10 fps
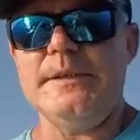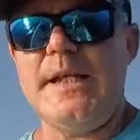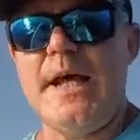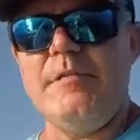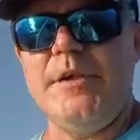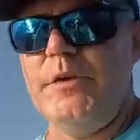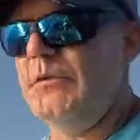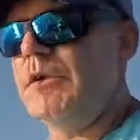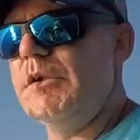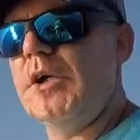having you
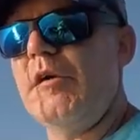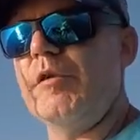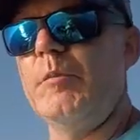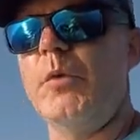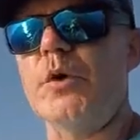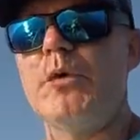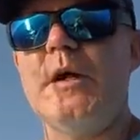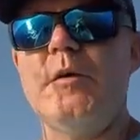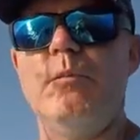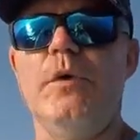cover more
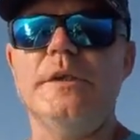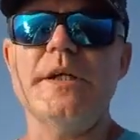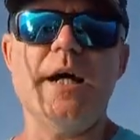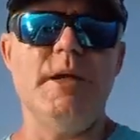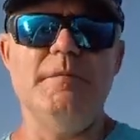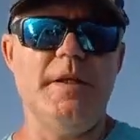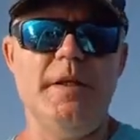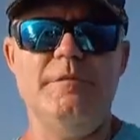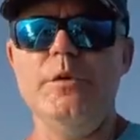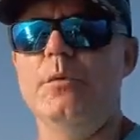ground at one time than
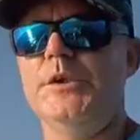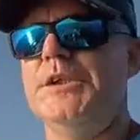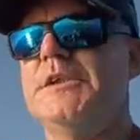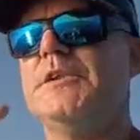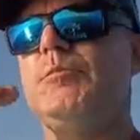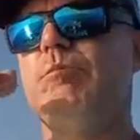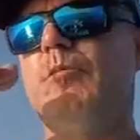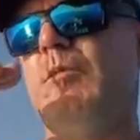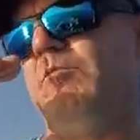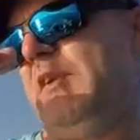if you were just,
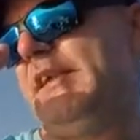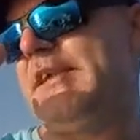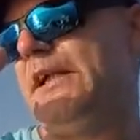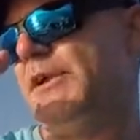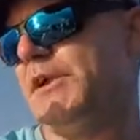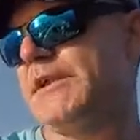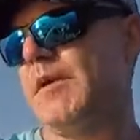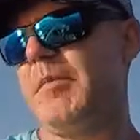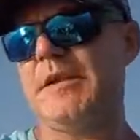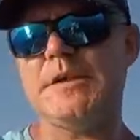let's say, just
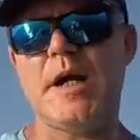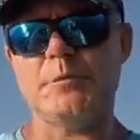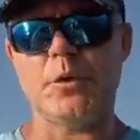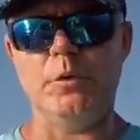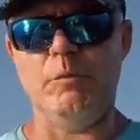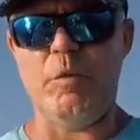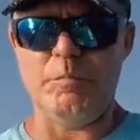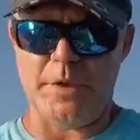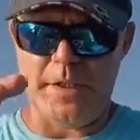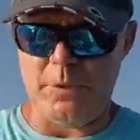up on top trolling one
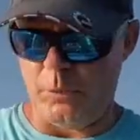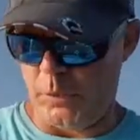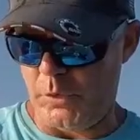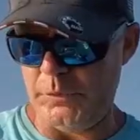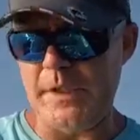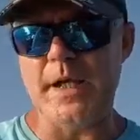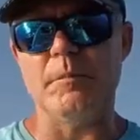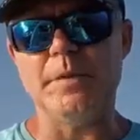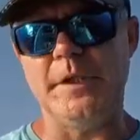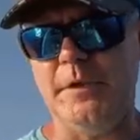plane or only had a
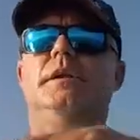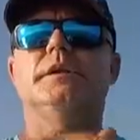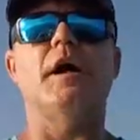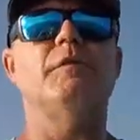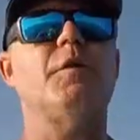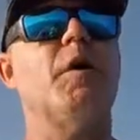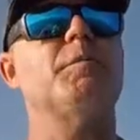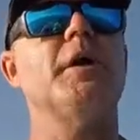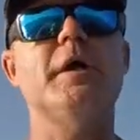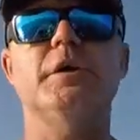planer. So for our
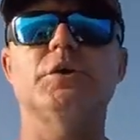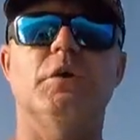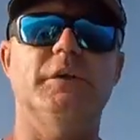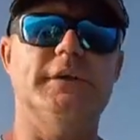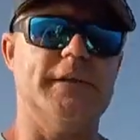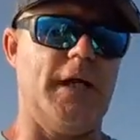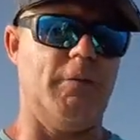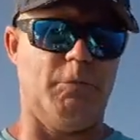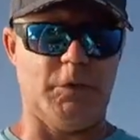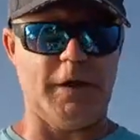planer trolling
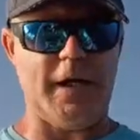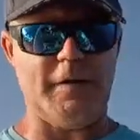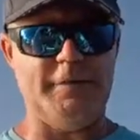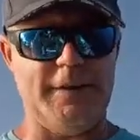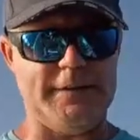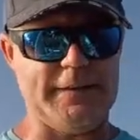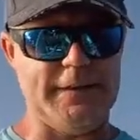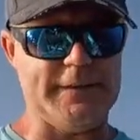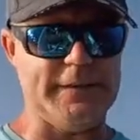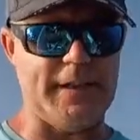setup, we're gonna have this.
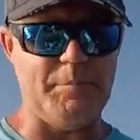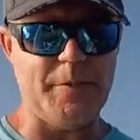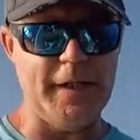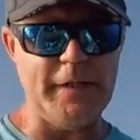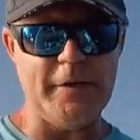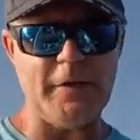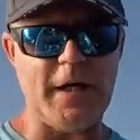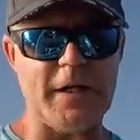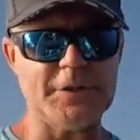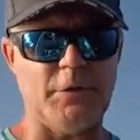This is a Penn
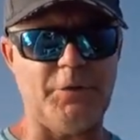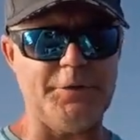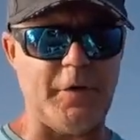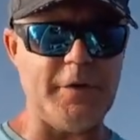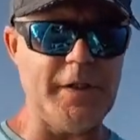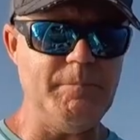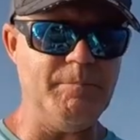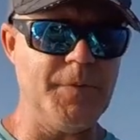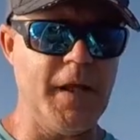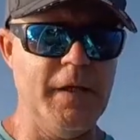International 30
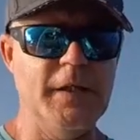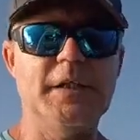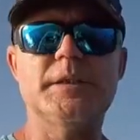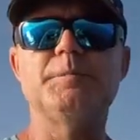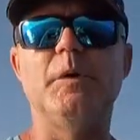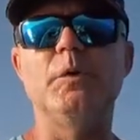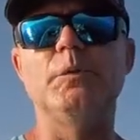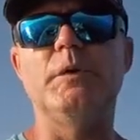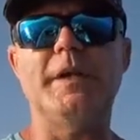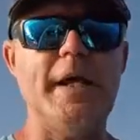spooled
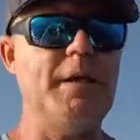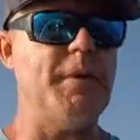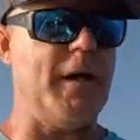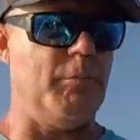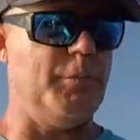with 80 pound